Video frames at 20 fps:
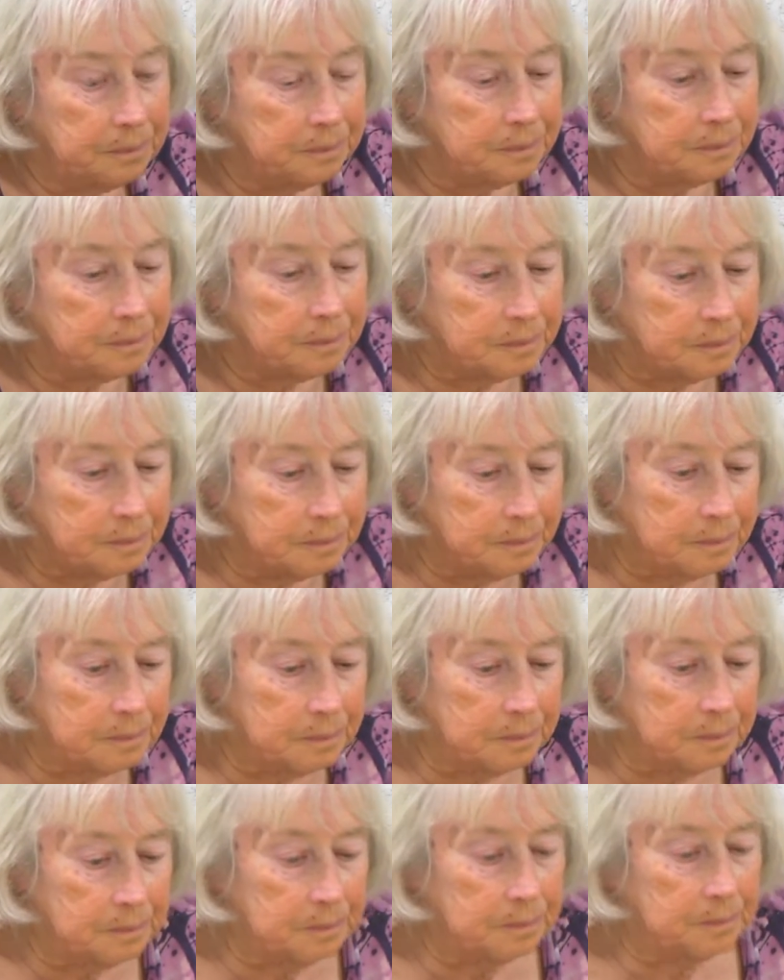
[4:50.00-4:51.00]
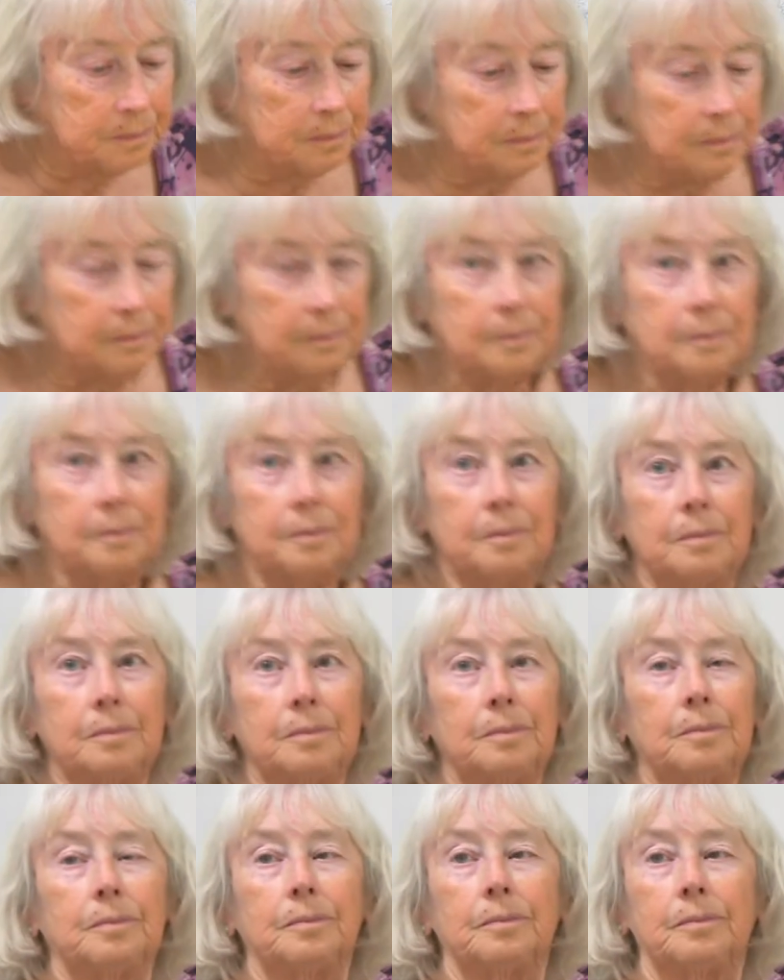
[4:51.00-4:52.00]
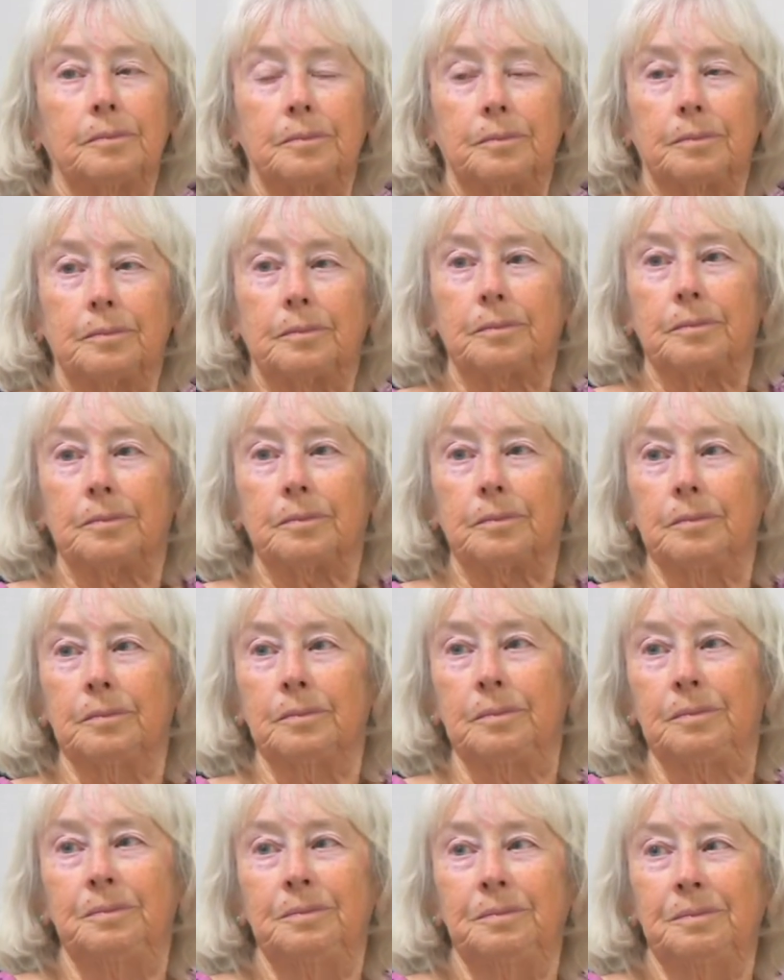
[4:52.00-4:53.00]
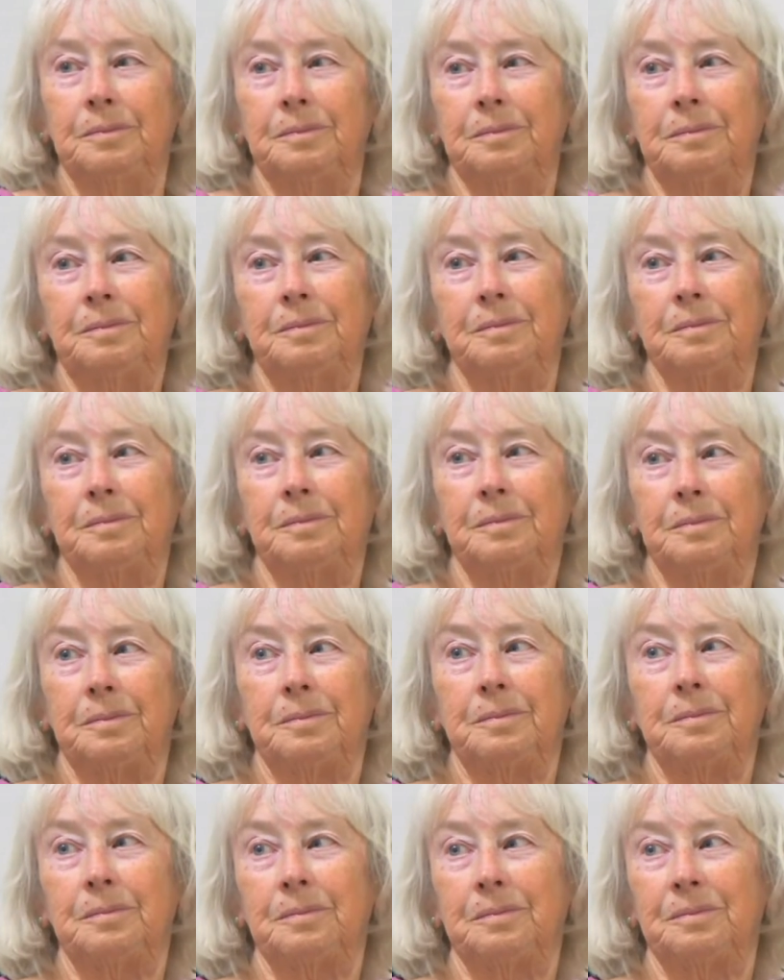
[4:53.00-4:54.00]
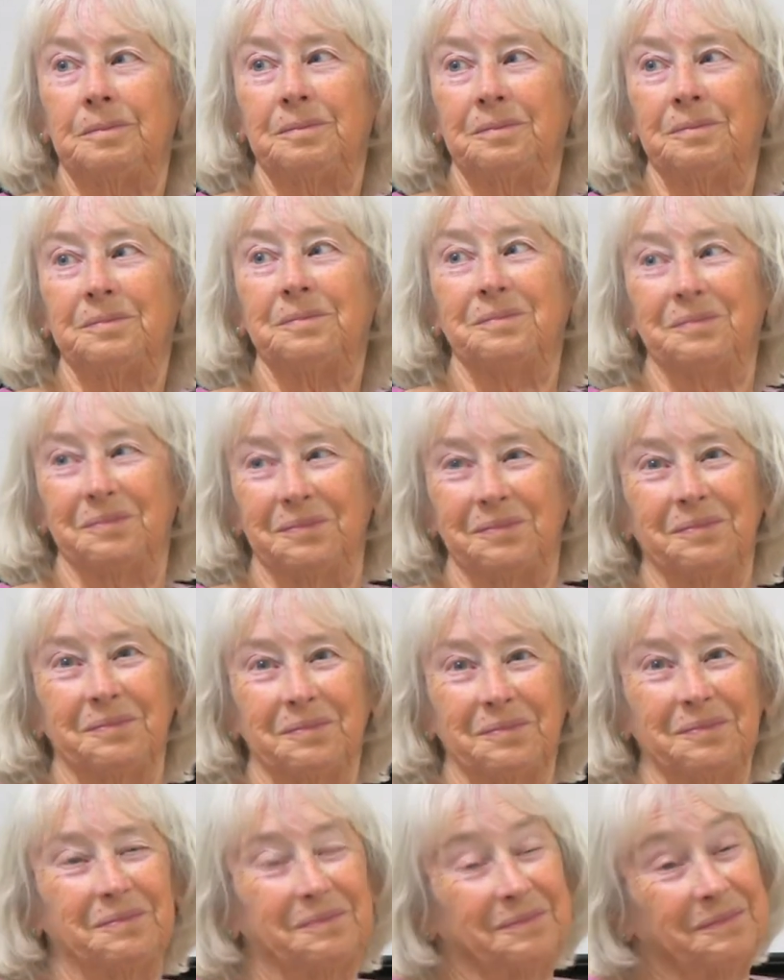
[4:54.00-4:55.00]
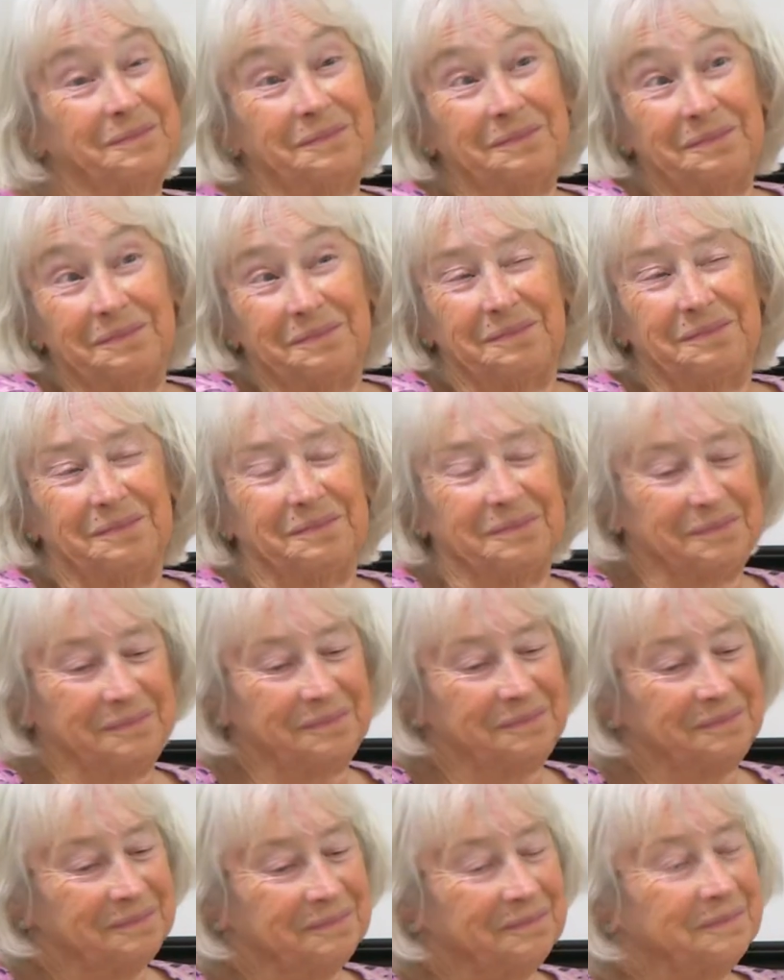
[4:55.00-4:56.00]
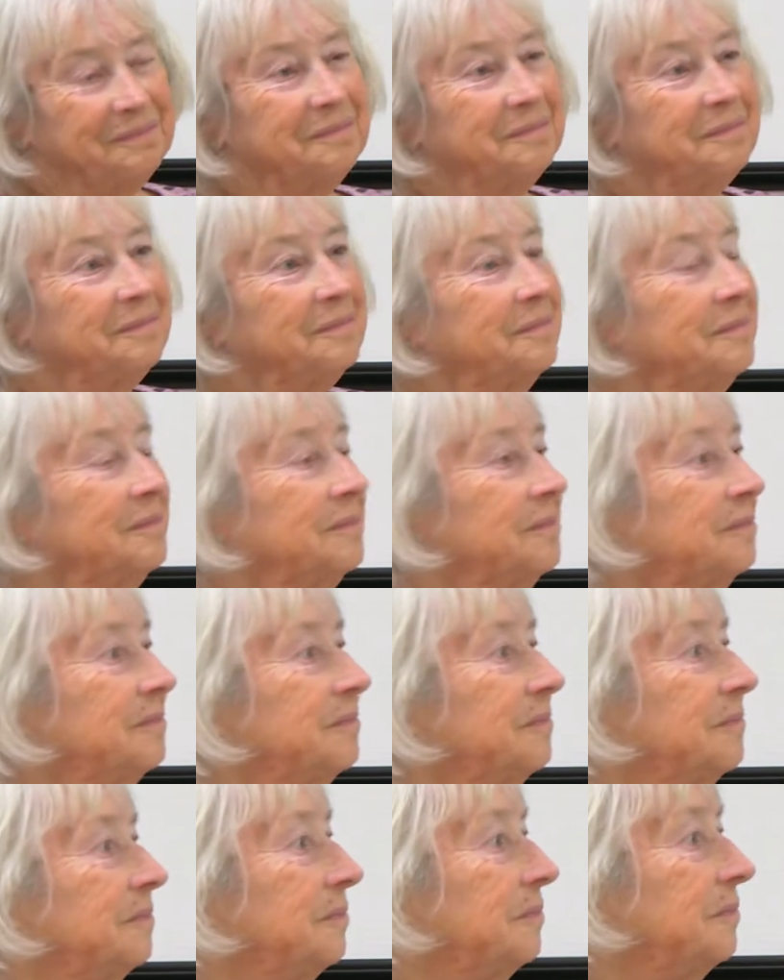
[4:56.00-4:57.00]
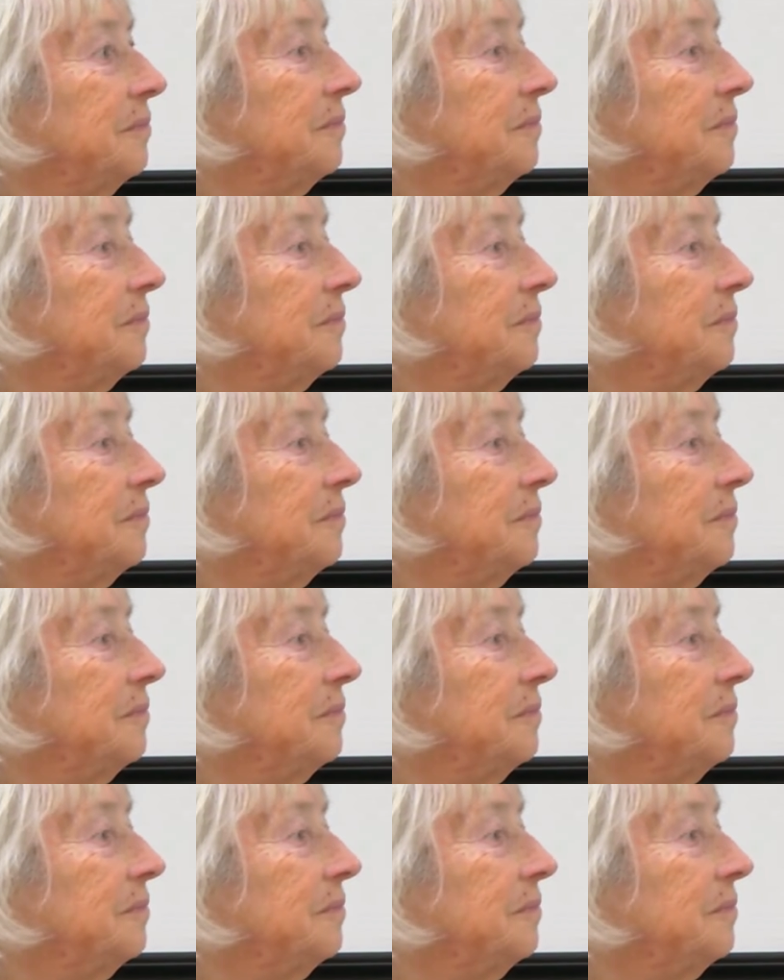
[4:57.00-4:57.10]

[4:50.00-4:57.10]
[no speech]